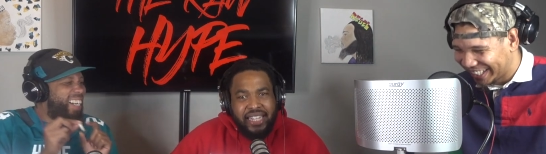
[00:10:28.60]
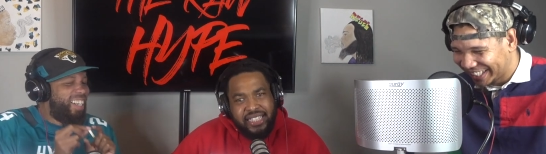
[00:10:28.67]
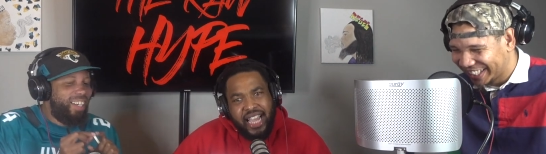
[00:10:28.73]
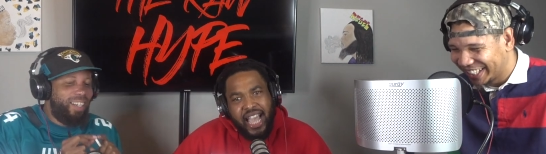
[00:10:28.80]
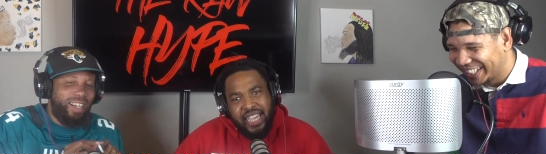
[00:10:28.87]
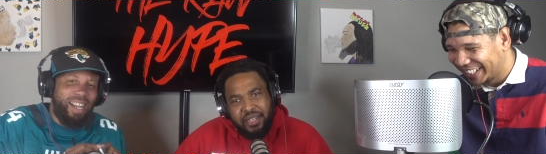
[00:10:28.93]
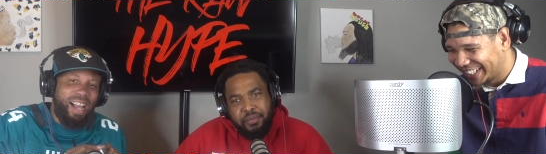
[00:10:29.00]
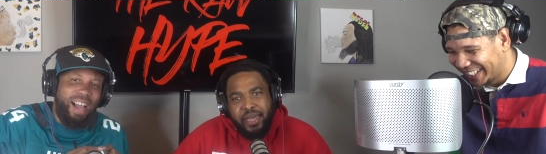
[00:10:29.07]
Speaker 1: a
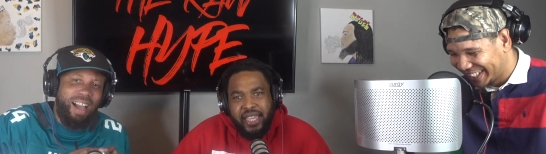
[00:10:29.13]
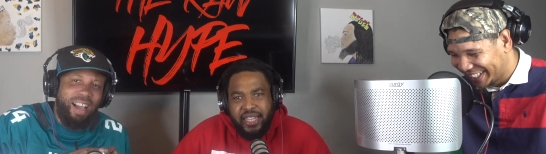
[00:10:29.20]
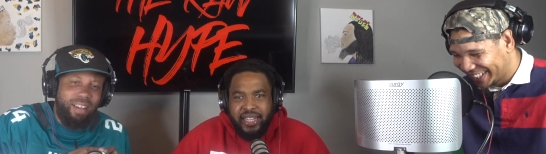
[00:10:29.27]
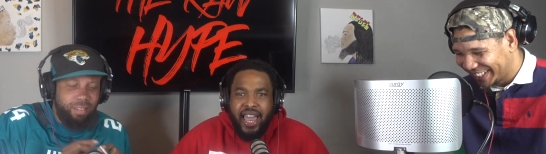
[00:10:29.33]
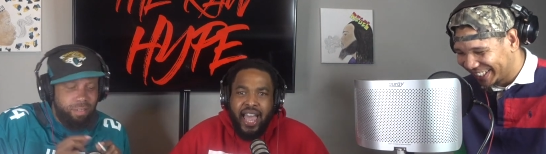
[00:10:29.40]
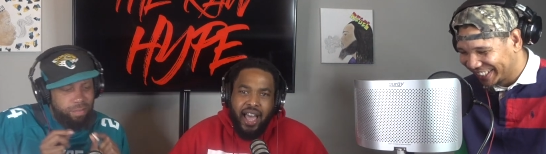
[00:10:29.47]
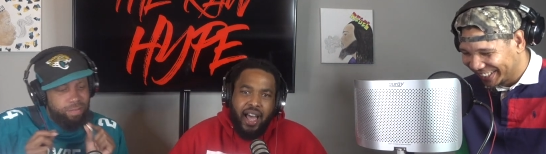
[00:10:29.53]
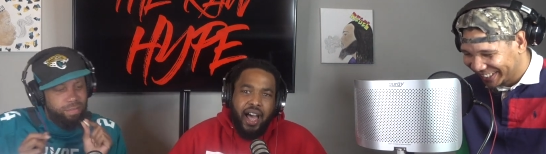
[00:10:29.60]
tight beat uh-huh.
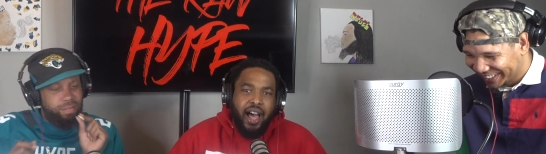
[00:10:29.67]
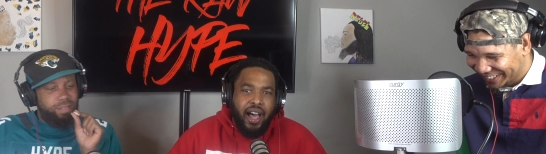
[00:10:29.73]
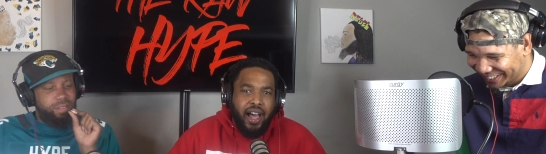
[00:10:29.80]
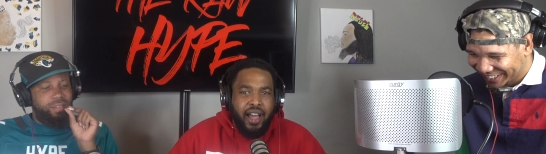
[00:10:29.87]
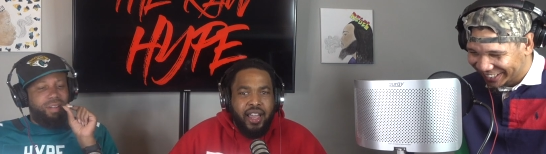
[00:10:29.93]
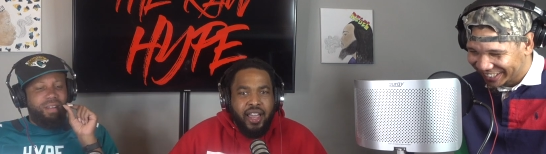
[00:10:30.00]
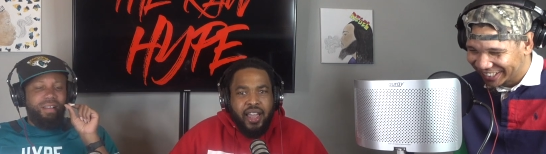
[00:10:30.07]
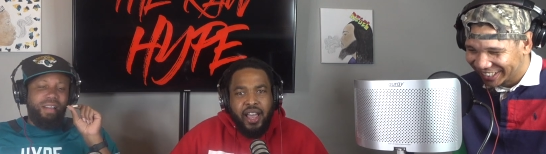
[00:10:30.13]
now, huh?
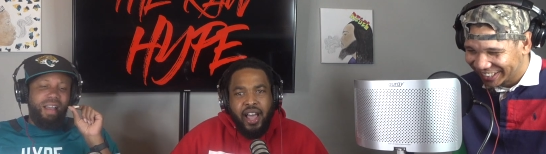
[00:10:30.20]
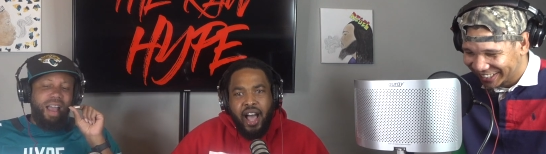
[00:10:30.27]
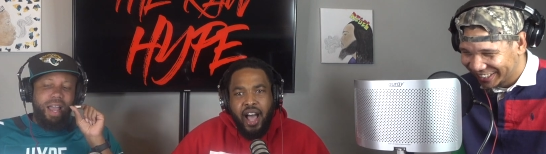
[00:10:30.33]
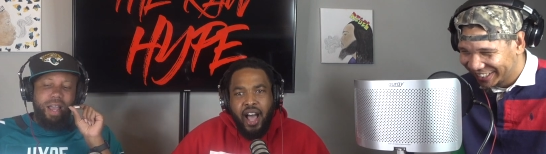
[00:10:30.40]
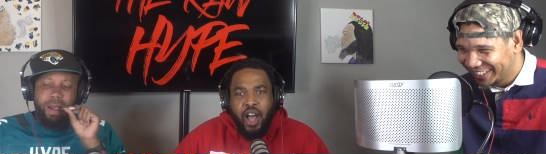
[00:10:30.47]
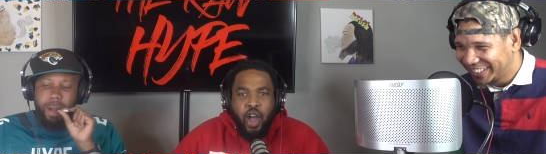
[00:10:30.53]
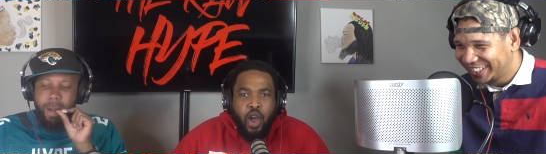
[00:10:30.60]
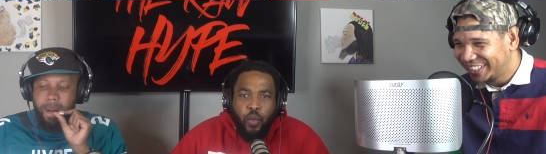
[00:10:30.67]
Uh,
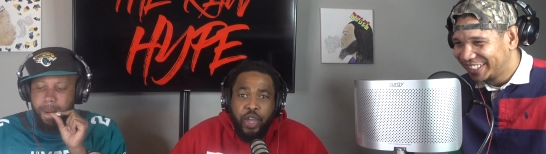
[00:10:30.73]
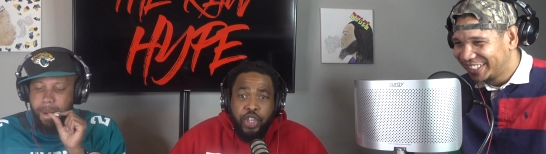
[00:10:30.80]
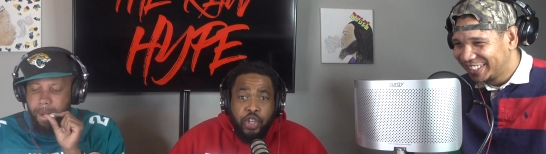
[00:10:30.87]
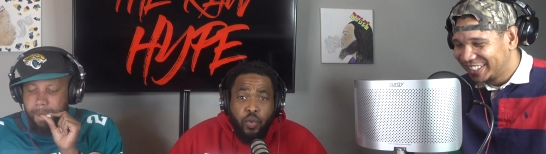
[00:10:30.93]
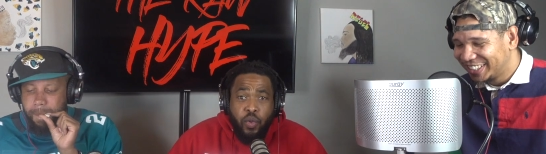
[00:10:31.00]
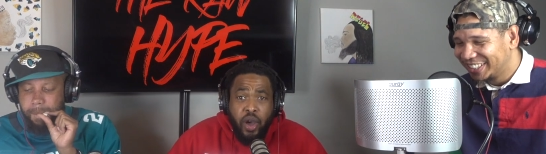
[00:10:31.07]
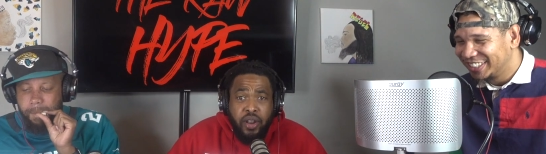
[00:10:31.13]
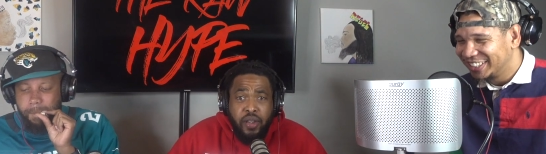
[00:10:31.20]
uh-huh. When you
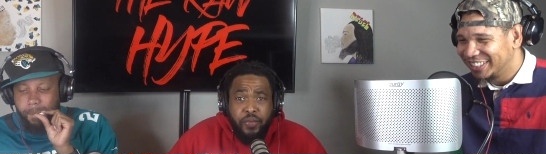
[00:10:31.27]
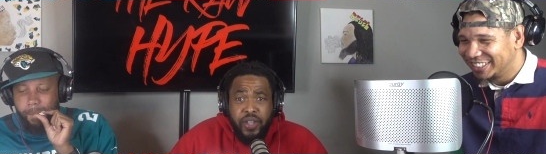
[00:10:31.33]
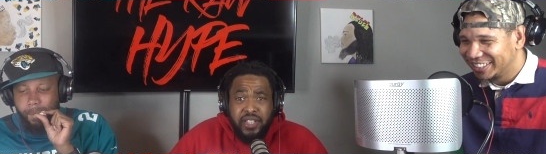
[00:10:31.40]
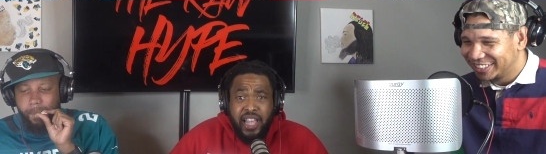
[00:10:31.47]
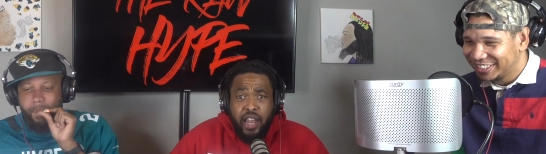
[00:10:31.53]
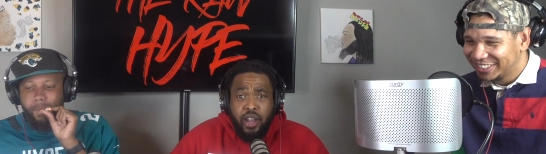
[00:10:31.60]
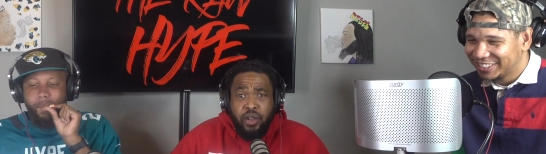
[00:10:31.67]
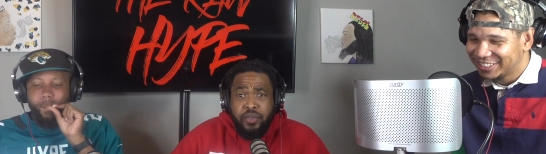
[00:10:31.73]
wanna
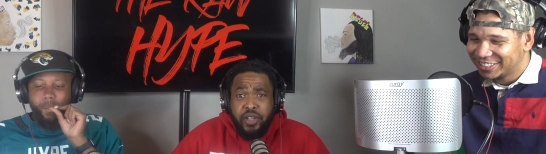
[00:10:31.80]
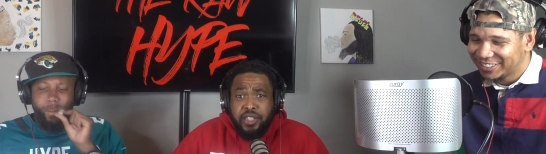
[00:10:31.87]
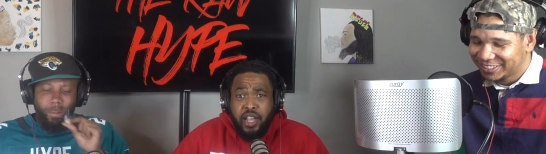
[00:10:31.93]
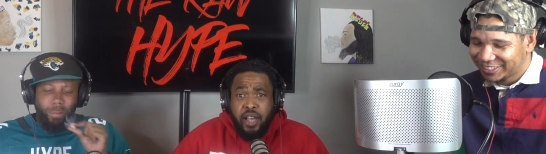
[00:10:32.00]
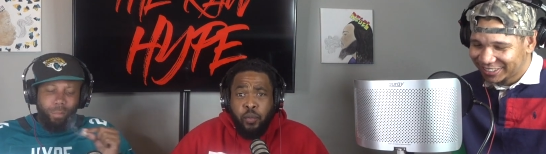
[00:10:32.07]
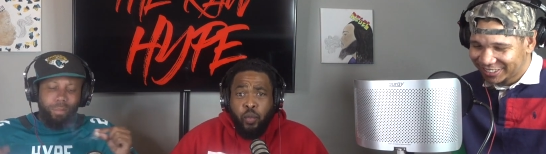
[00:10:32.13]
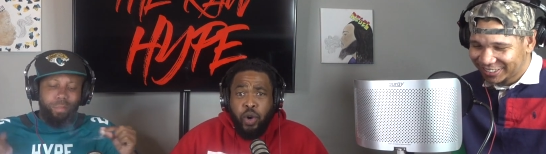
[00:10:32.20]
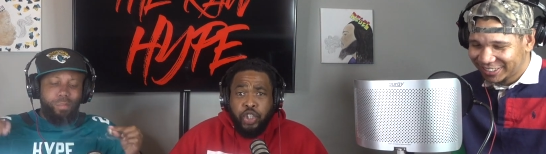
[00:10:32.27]
freestyle over
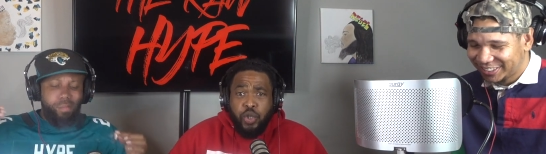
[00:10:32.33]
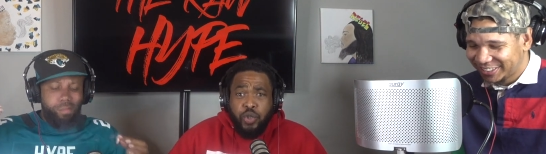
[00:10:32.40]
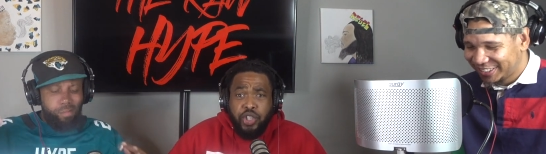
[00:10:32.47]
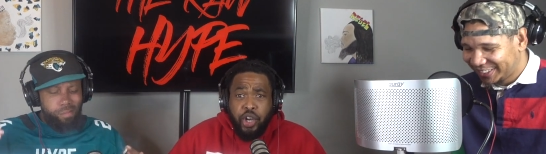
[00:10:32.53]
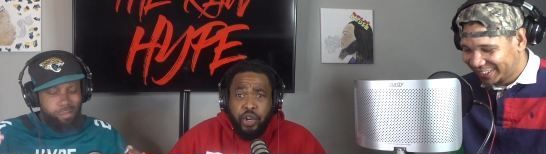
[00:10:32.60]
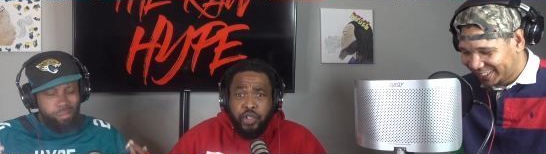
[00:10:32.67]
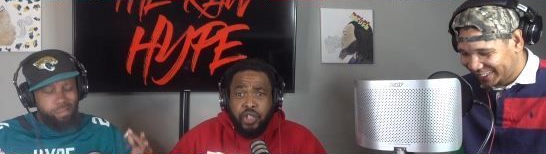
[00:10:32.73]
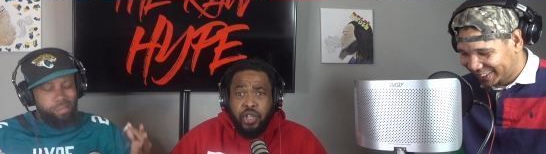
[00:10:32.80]
something, what you
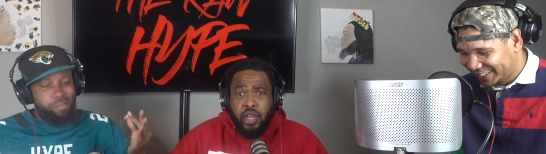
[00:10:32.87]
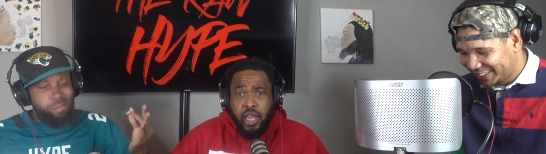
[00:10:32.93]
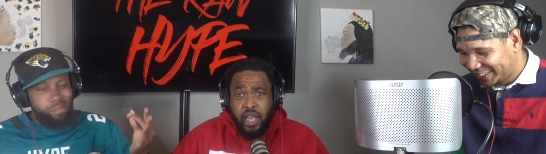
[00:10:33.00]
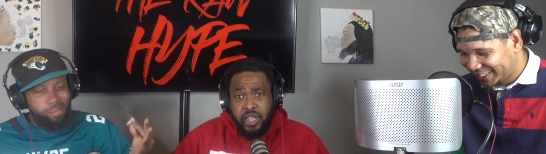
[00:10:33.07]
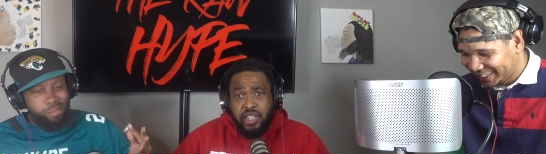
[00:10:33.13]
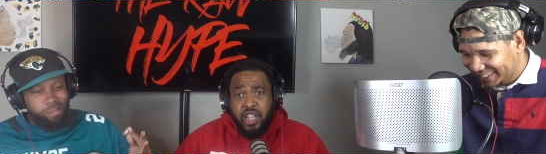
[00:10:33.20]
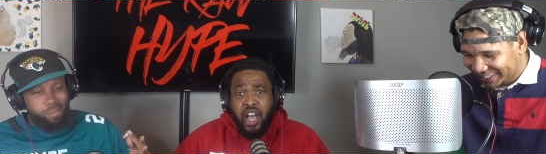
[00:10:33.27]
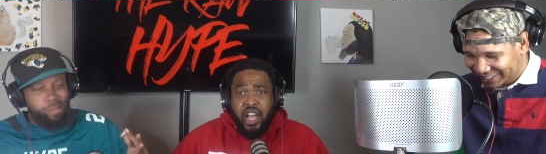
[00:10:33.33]
search?
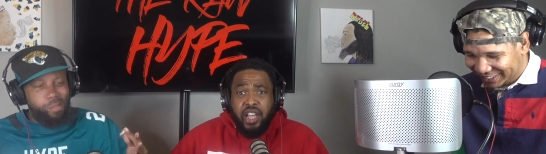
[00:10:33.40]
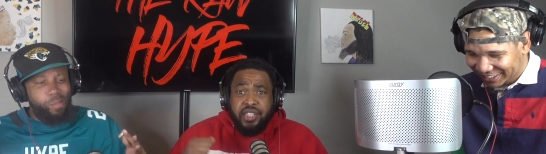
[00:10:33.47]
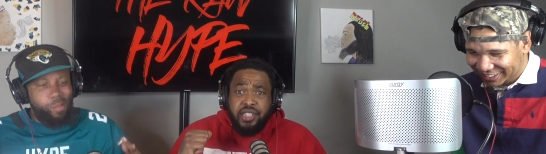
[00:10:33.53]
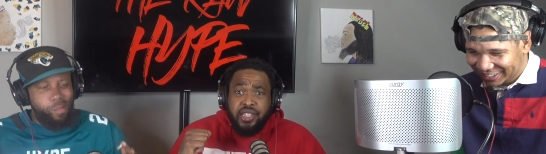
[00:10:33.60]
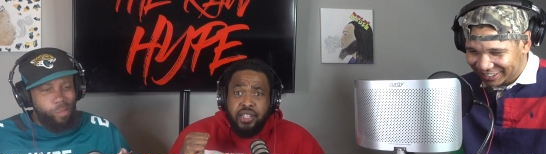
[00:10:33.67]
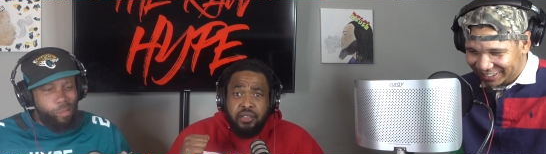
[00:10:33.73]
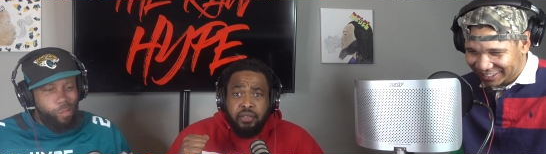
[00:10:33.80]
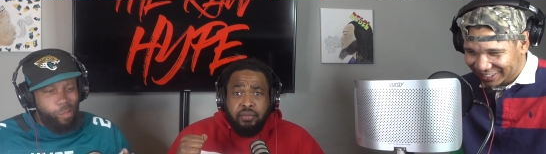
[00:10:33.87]
It's
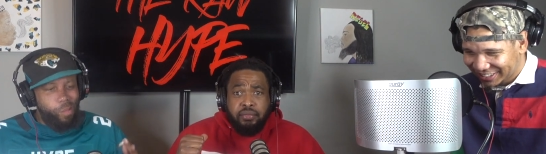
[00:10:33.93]
us.